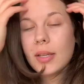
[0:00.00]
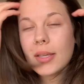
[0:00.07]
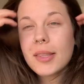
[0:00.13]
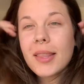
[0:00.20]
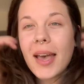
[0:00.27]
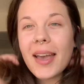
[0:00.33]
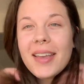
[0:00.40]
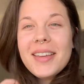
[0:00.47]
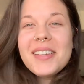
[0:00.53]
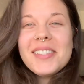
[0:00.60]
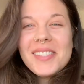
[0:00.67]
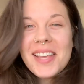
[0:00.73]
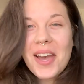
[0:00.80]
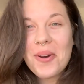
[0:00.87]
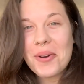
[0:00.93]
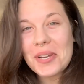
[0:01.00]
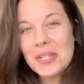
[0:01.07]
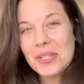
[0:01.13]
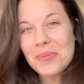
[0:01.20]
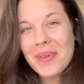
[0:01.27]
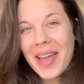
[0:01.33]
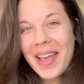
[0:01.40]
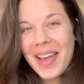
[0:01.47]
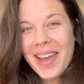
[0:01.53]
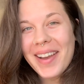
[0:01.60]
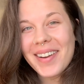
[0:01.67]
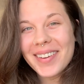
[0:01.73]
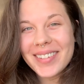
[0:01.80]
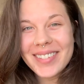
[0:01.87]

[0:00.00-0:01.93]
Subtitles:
That is how I do my hair,